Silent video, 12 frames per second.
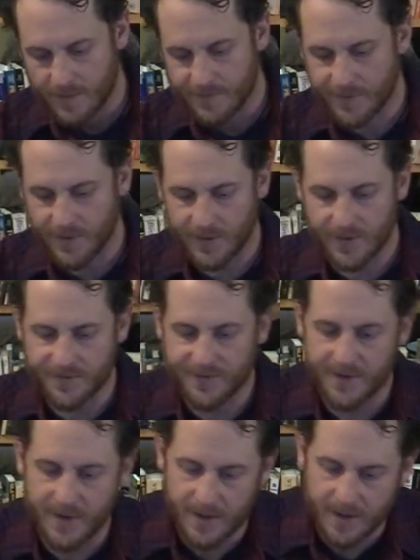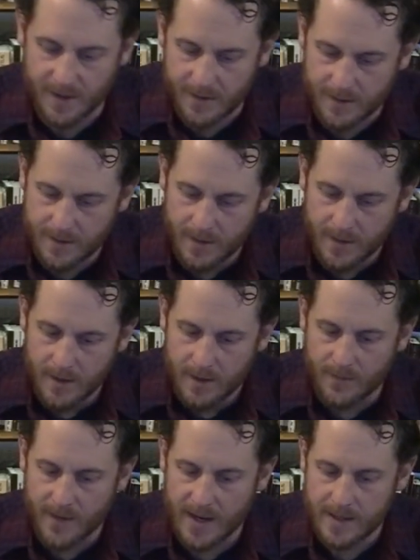full of
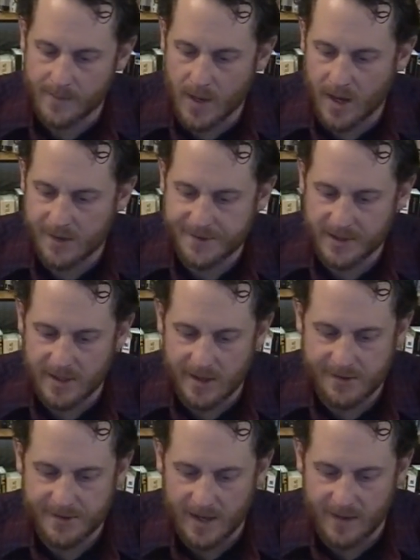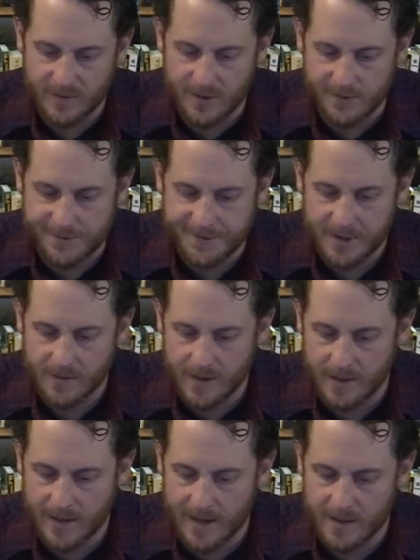random odds and ends. I have another
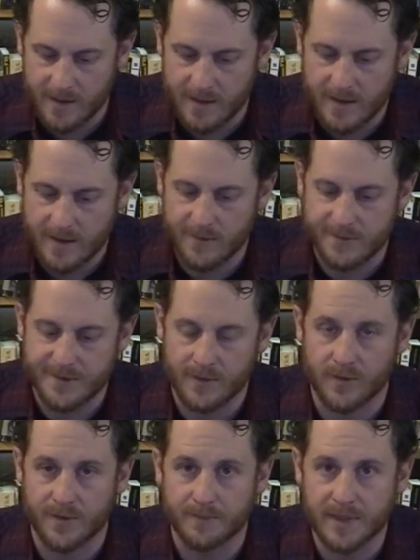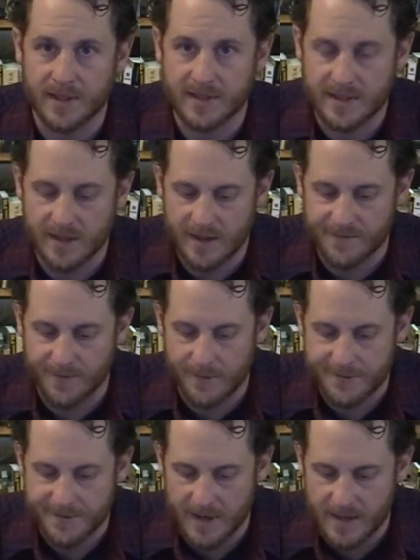cigarette lighter in here. There's an old military
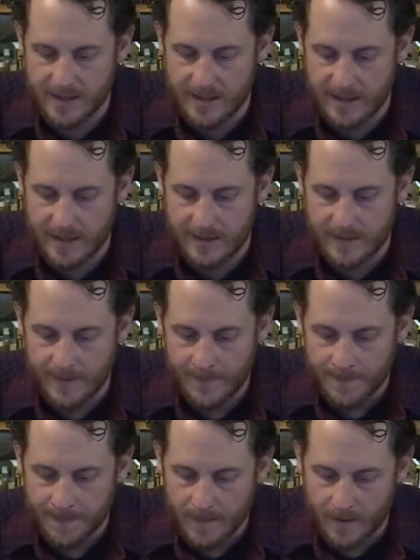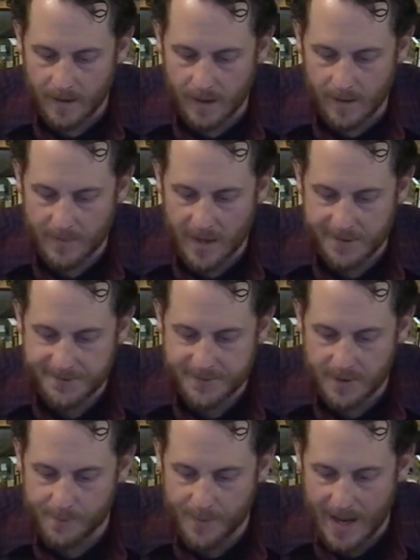first aid kit,
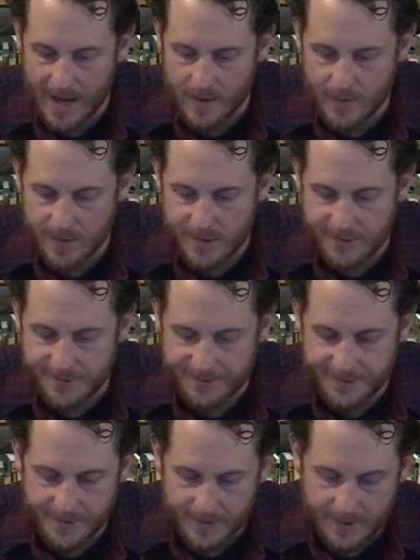extra batteries,